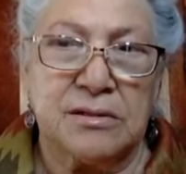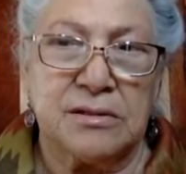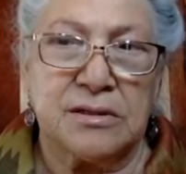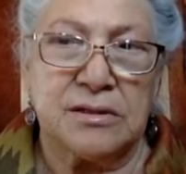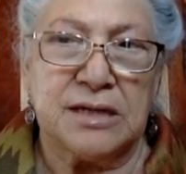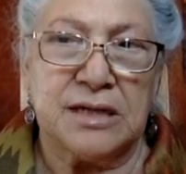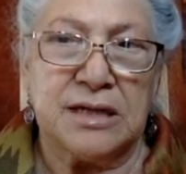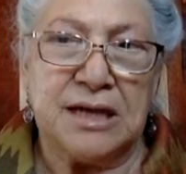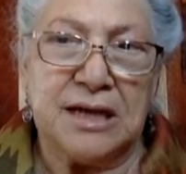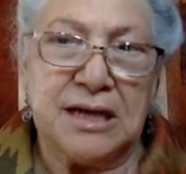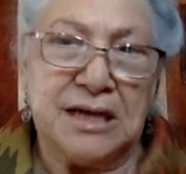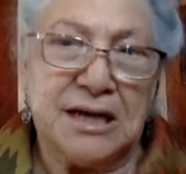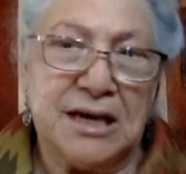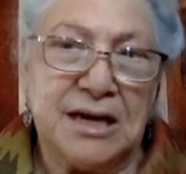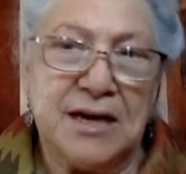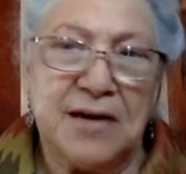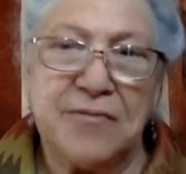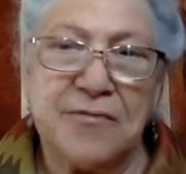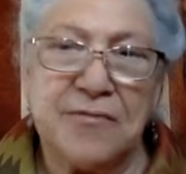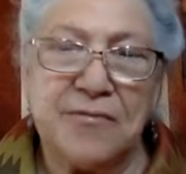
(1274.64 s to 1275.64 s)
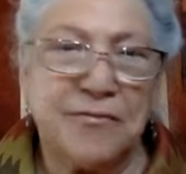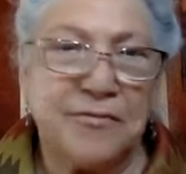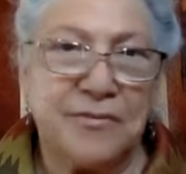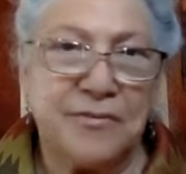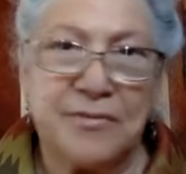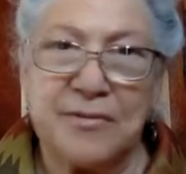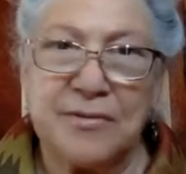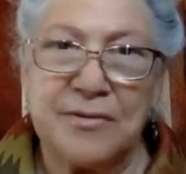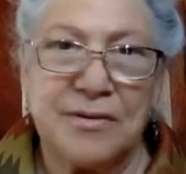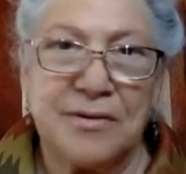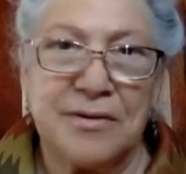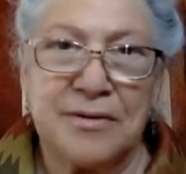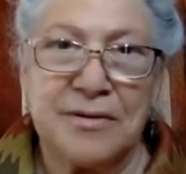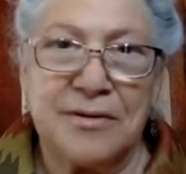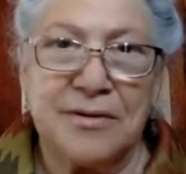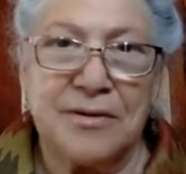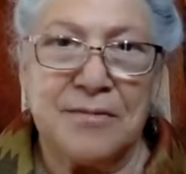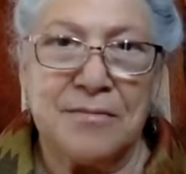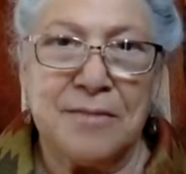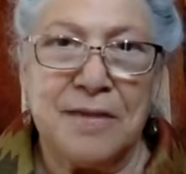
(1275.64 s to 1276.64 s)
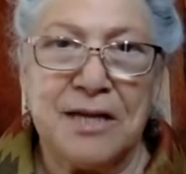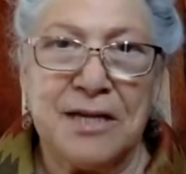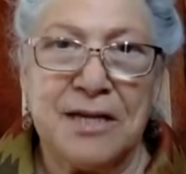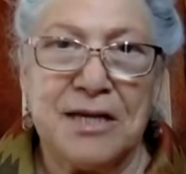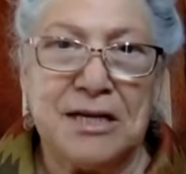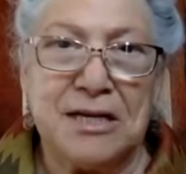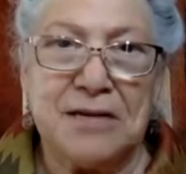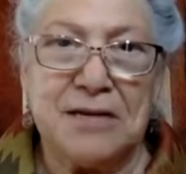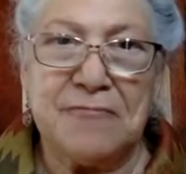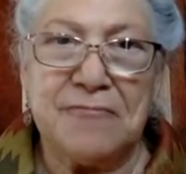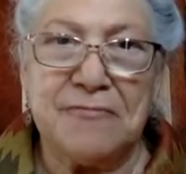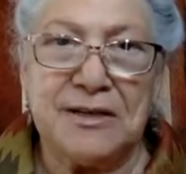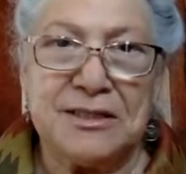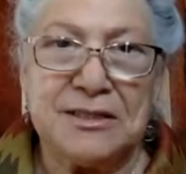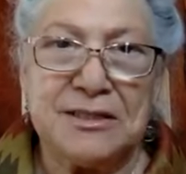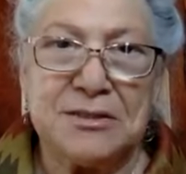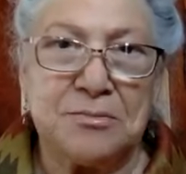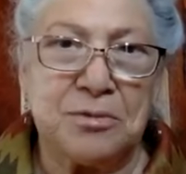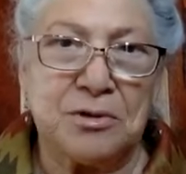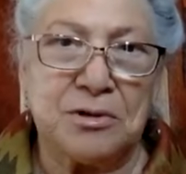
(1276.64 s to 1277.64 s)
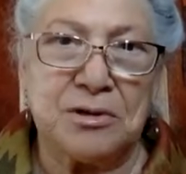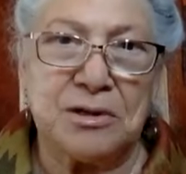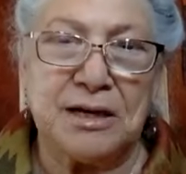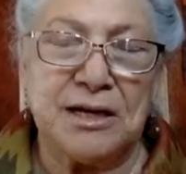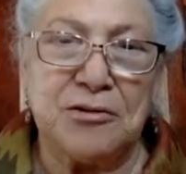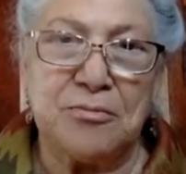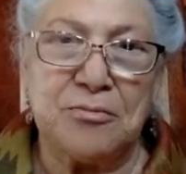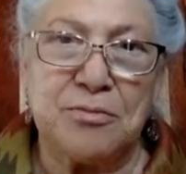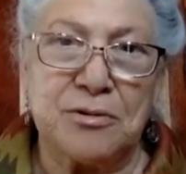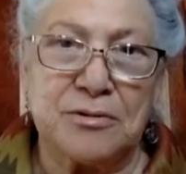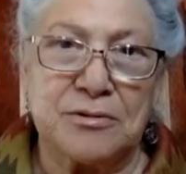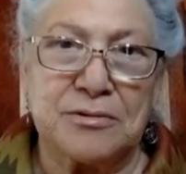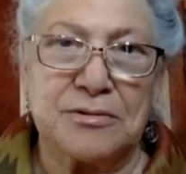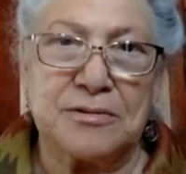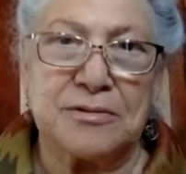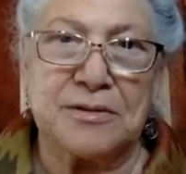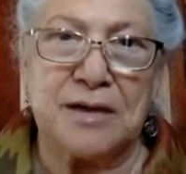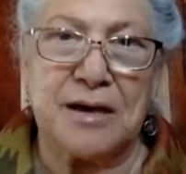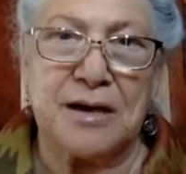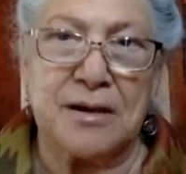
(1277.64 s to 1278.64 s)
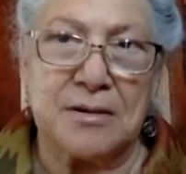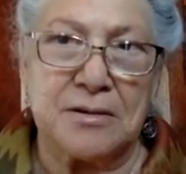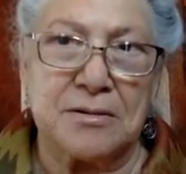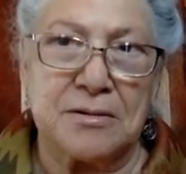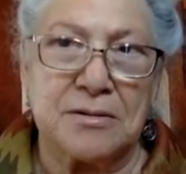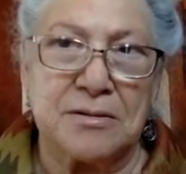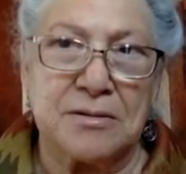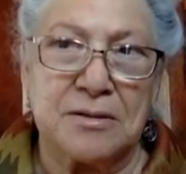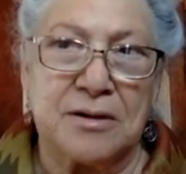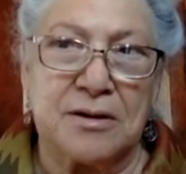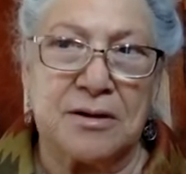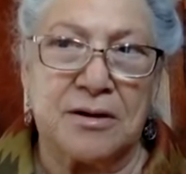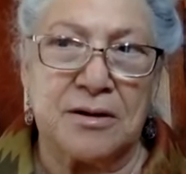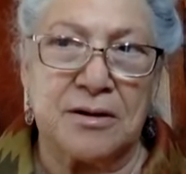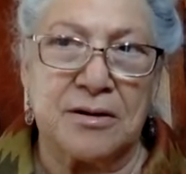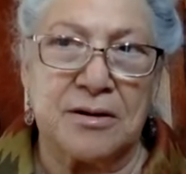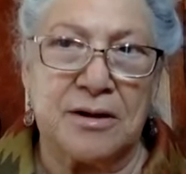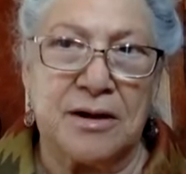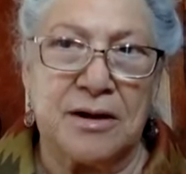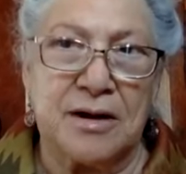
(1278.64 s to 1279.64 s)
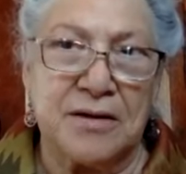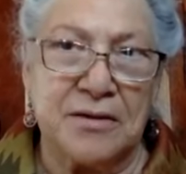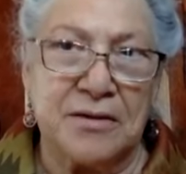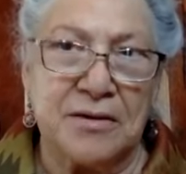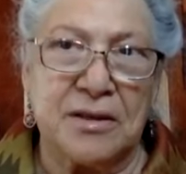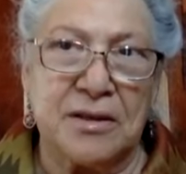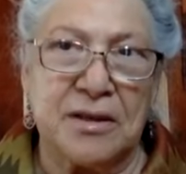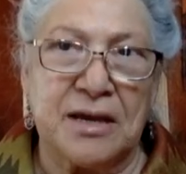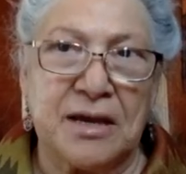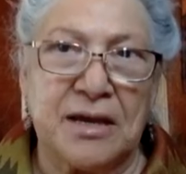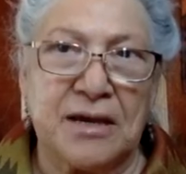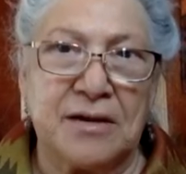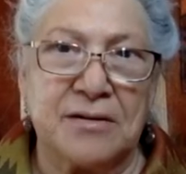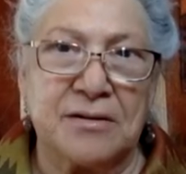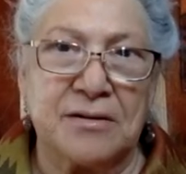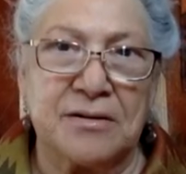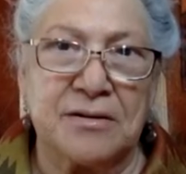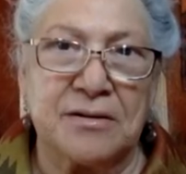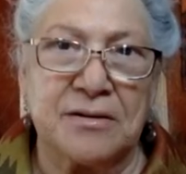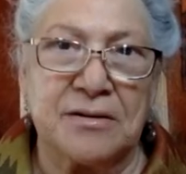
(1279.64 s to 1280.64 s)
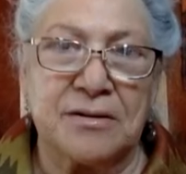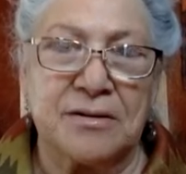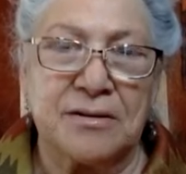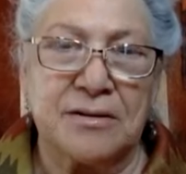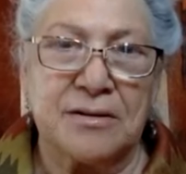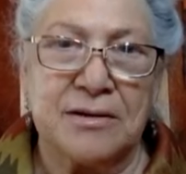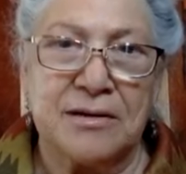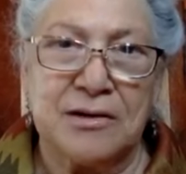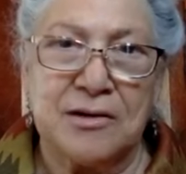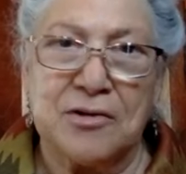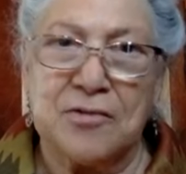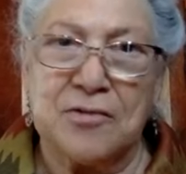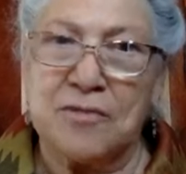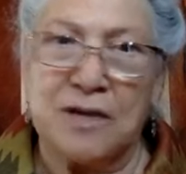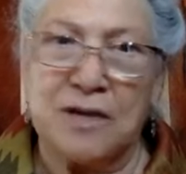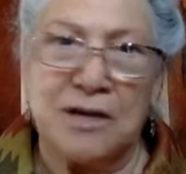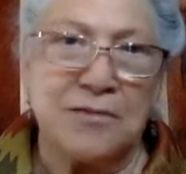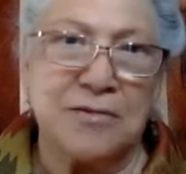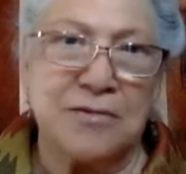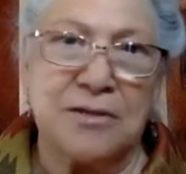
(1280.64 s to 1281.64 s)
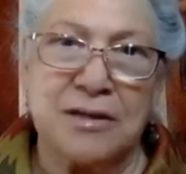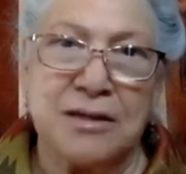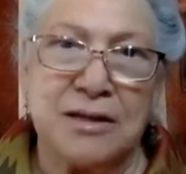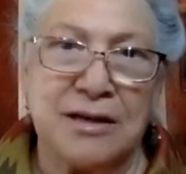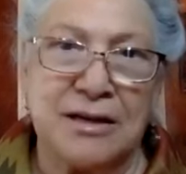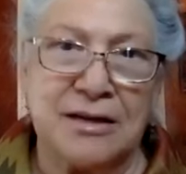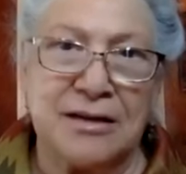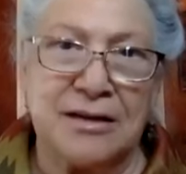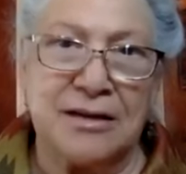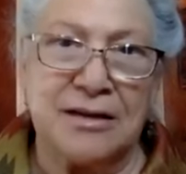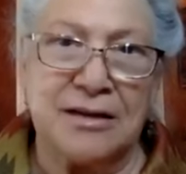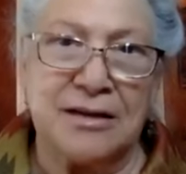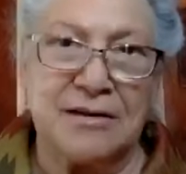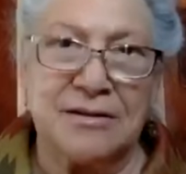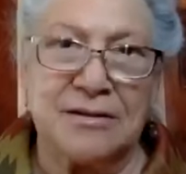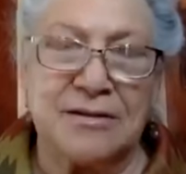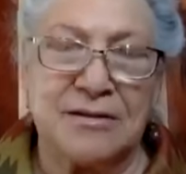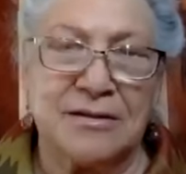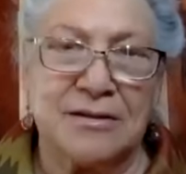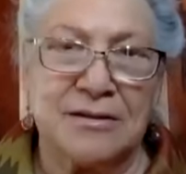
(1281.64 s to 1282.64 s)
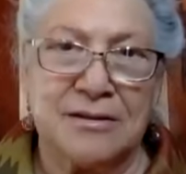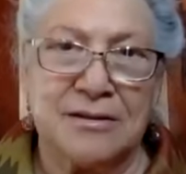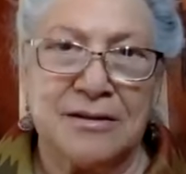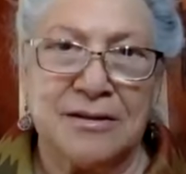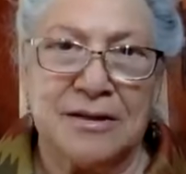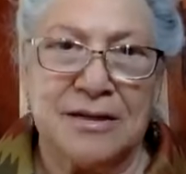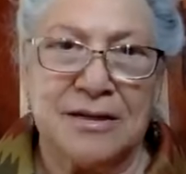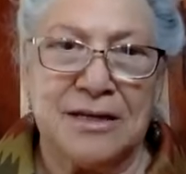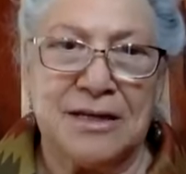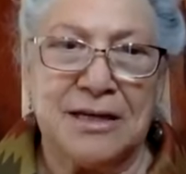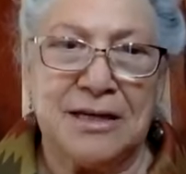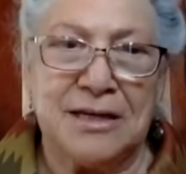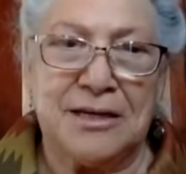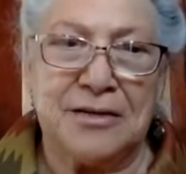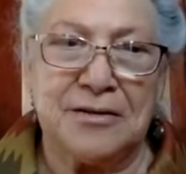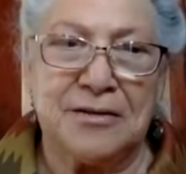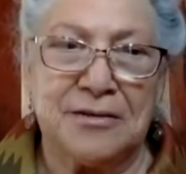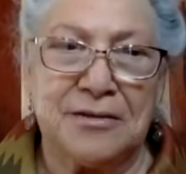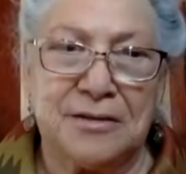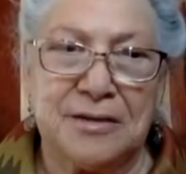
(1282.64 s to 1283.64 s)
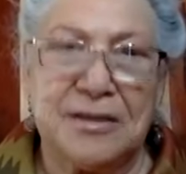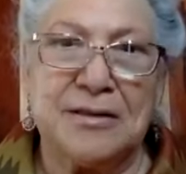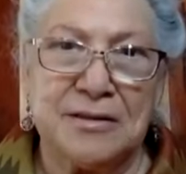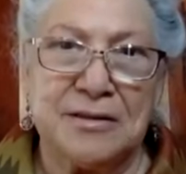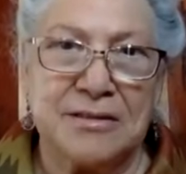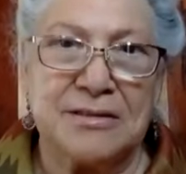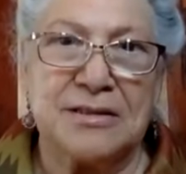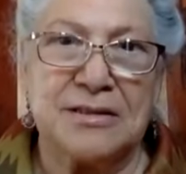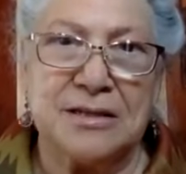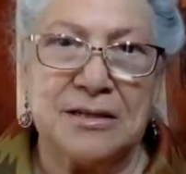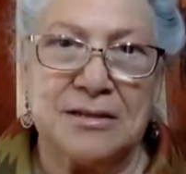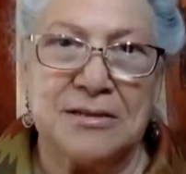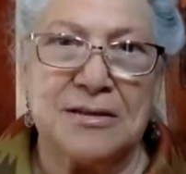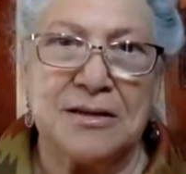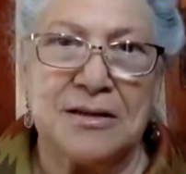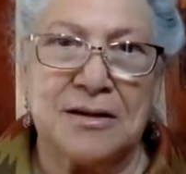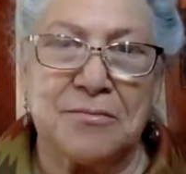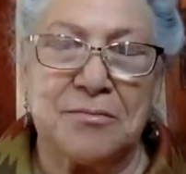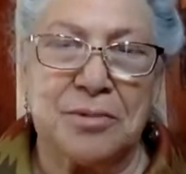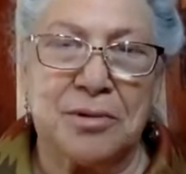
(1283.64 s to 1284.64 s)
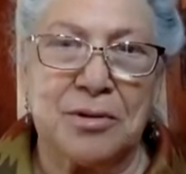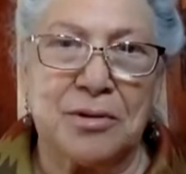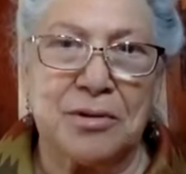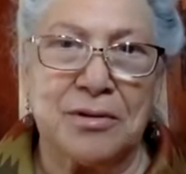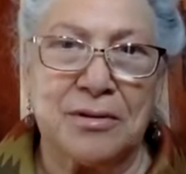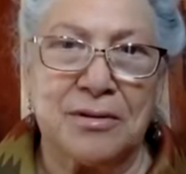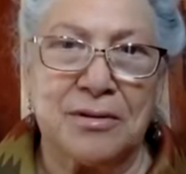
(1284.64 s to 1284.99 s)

And I have many invisible helpers that are on the land, around the land, and in the seed temple